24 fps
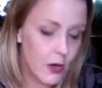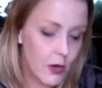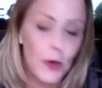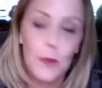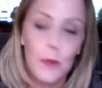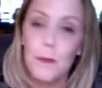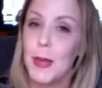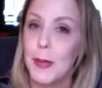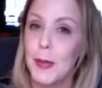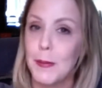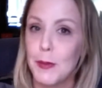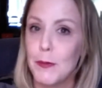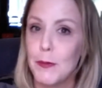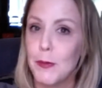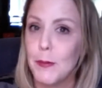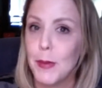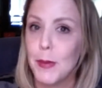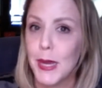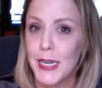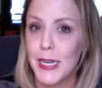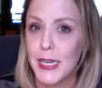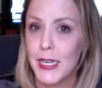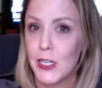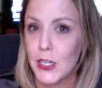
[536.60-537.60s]
or maybe
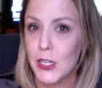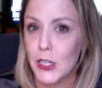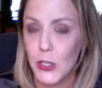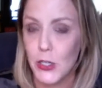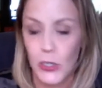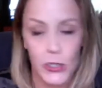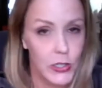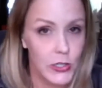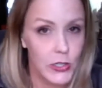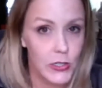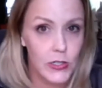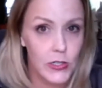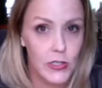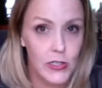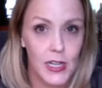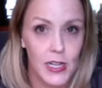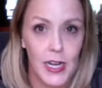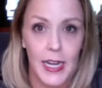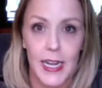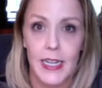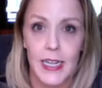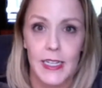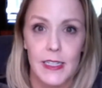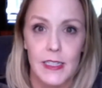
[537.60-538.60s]
reminding your
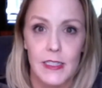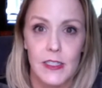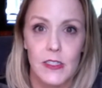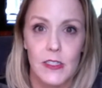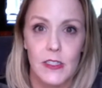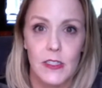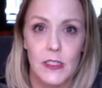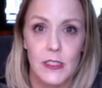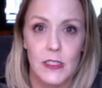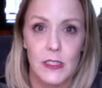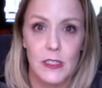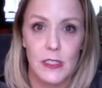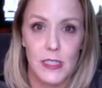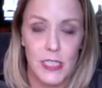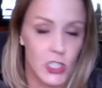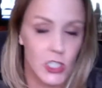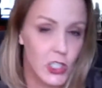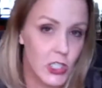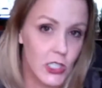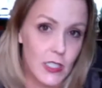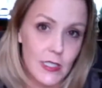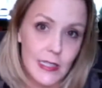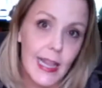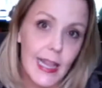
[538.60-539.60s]
client
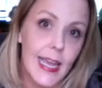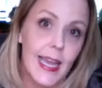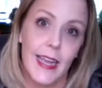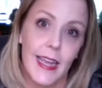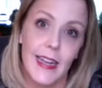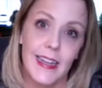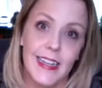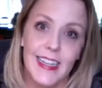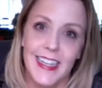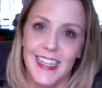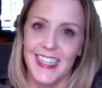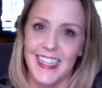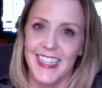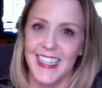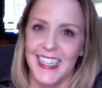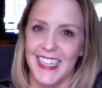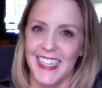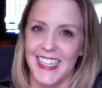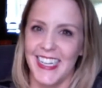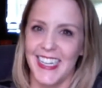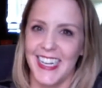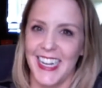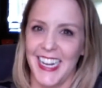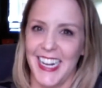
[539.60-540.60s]
that she's late.
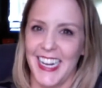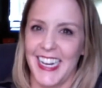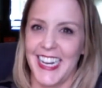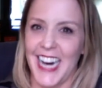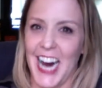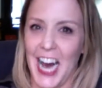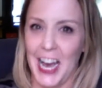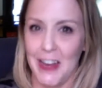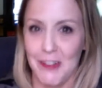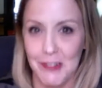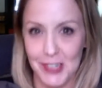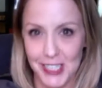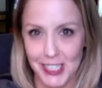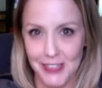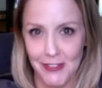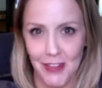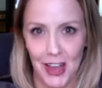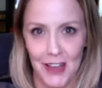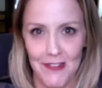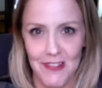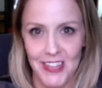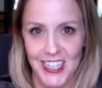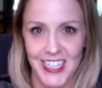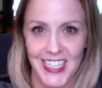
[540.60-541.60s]
I was
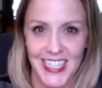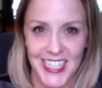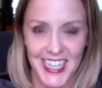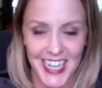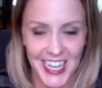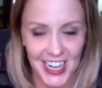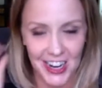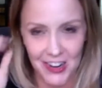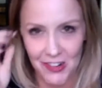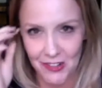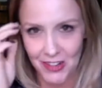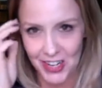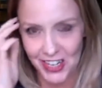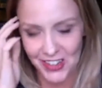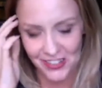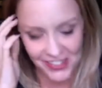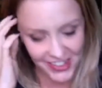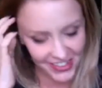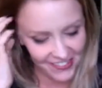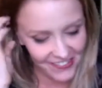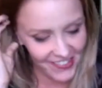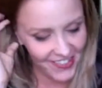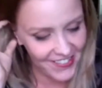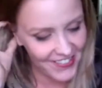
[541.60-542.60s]
5 minutes late on one of
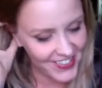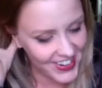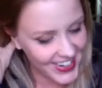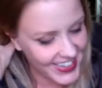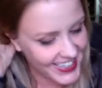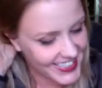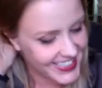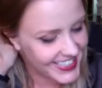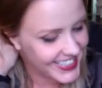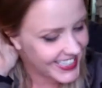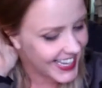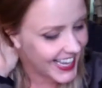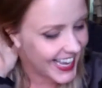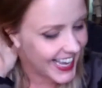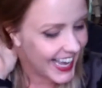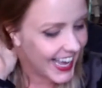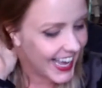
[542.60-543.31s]
my webinars.